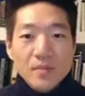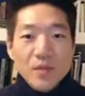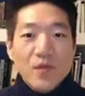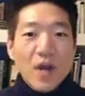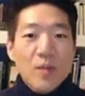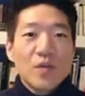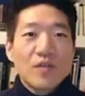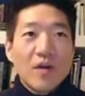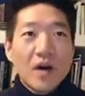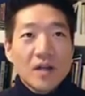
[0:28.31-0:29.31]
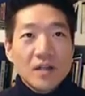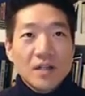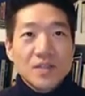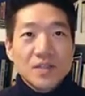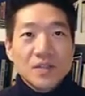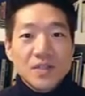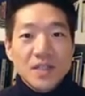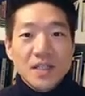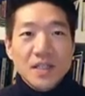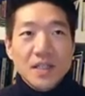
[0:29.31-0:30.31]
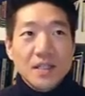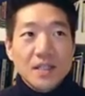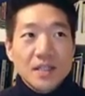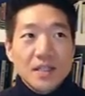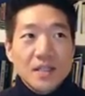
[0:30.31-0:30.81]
Before I move on onto the